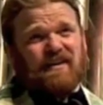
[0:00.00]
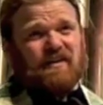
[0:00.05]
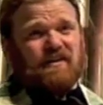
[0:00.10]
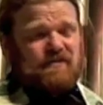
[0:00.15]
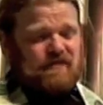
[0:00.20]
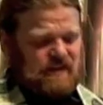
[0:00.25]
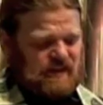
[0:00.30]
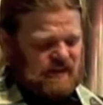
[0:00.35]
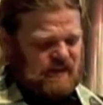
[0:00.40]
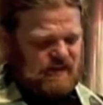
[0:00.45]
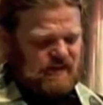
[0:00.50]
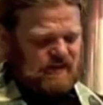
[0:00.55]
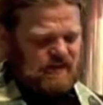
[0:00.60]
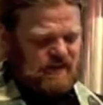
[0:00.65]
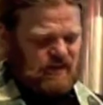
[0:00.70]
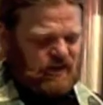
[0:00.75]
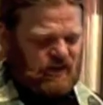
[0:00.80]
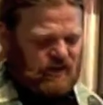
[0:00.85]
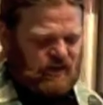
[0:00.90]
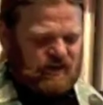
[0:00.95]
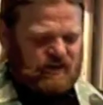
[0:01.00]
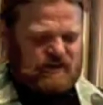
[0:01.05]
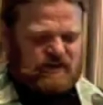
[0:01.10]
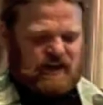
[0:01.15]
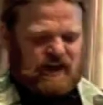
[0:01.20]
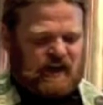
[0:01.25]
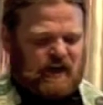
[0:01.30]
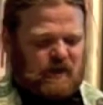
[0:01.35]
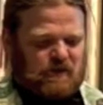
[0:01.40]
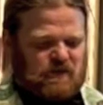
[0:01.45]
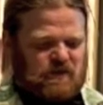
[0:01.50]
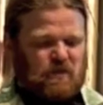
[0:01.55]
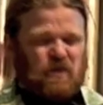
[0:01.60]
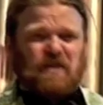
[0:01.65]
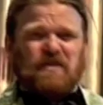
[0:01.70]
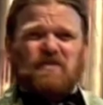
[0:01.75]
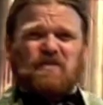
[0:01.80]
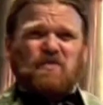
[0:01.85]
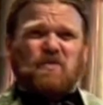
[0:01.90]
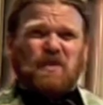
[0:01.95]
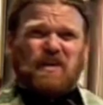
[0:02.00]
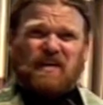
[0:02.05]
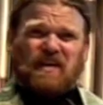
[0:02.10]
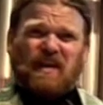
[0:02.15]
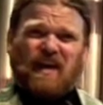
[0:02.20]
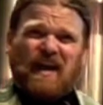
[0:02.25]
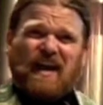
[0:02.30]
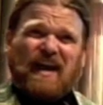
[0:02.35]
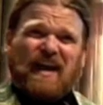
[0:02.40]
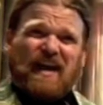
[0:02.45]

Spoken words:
of these hard times, once we